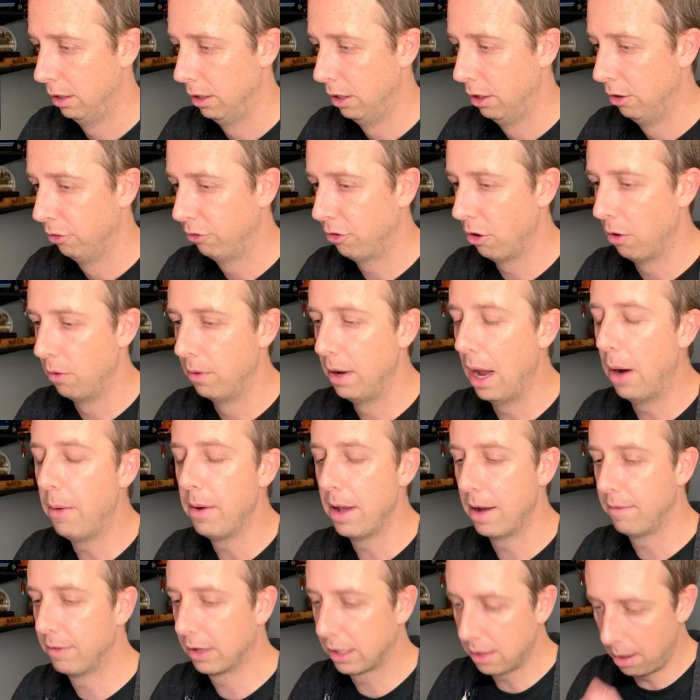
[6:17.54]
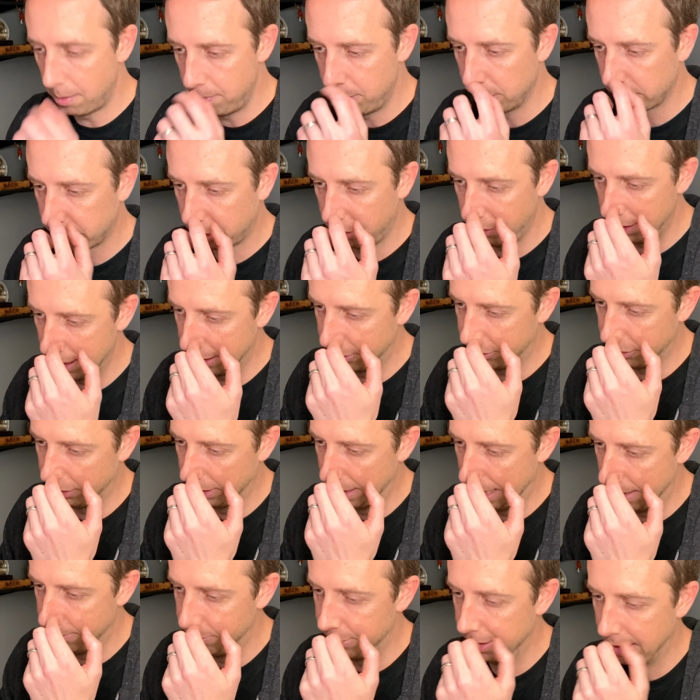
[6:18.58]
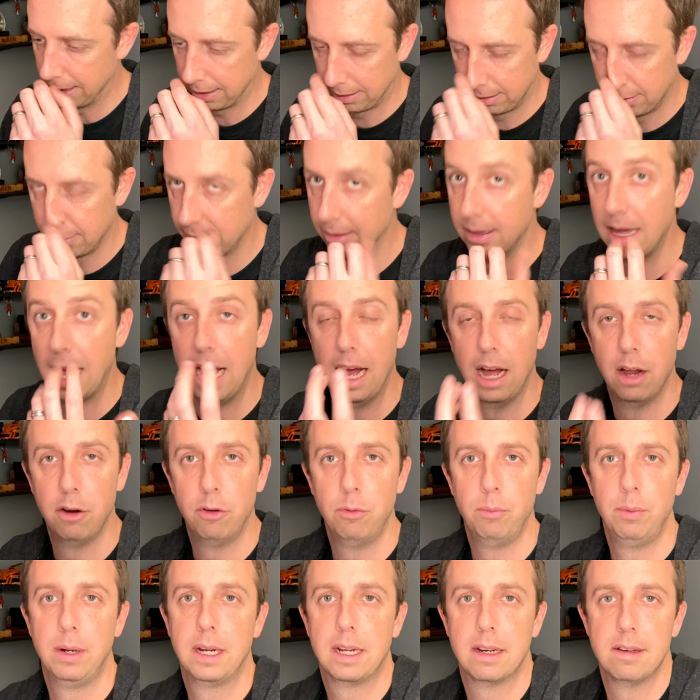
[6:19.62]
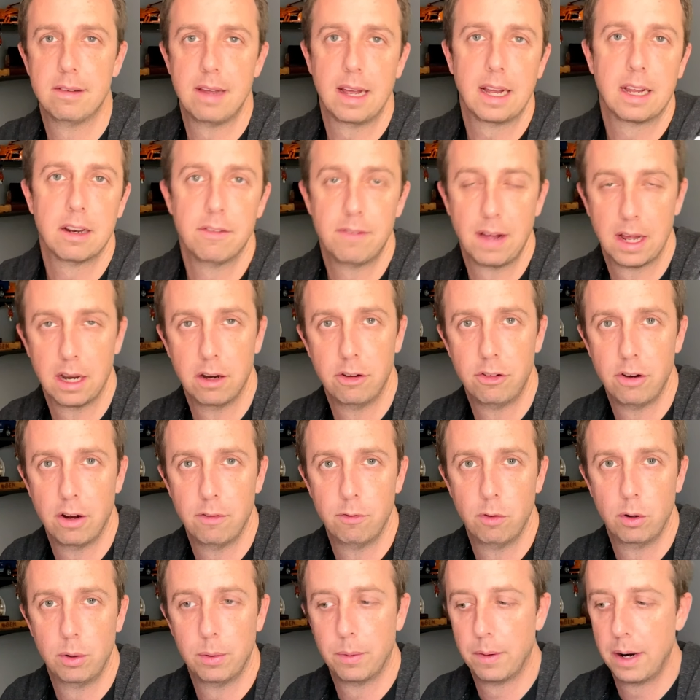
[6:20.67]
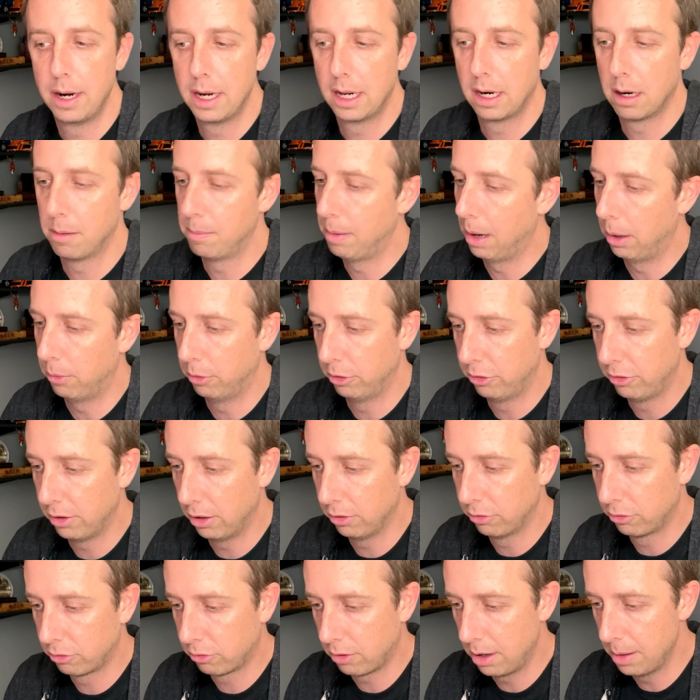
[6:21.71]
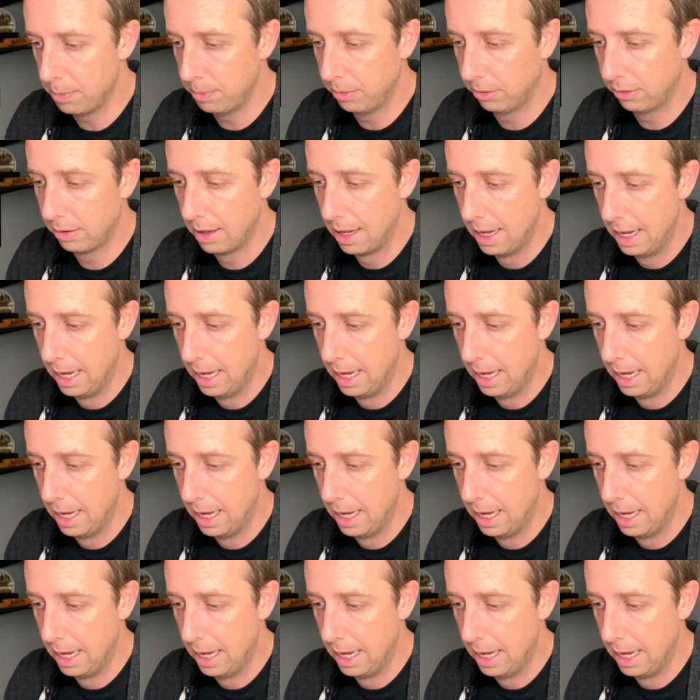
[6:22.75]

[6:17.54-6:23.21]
So now we have a couple of credential objects that we can take advantage of when we're writing our PowerShell scripts.